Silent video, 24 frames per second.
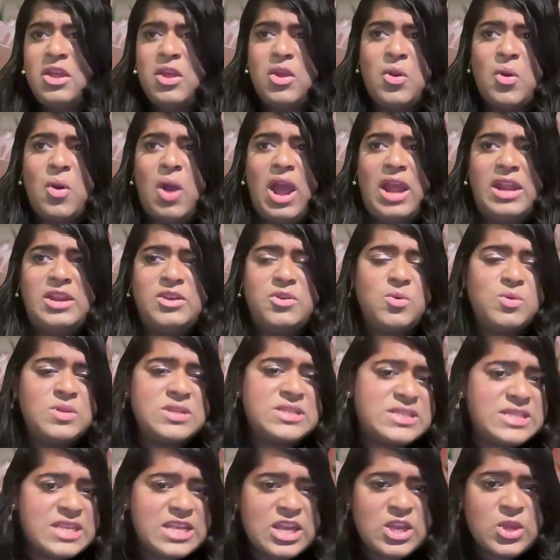I
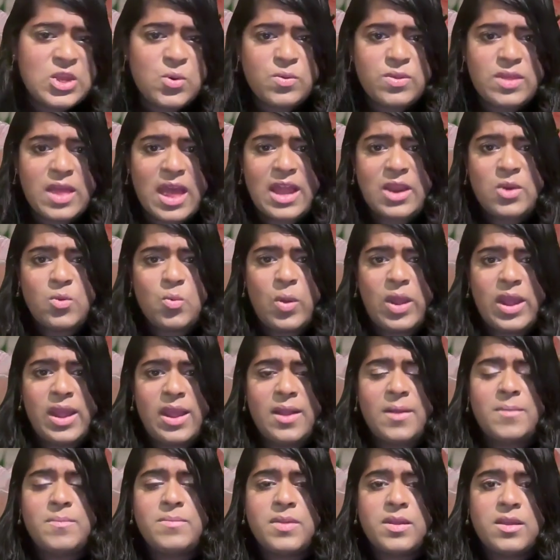don't see you that
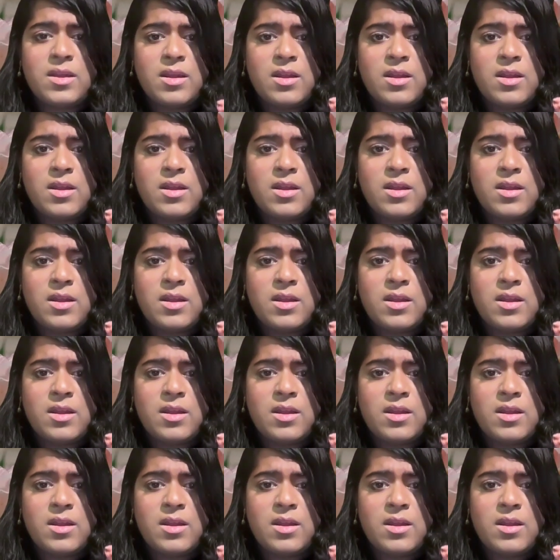way.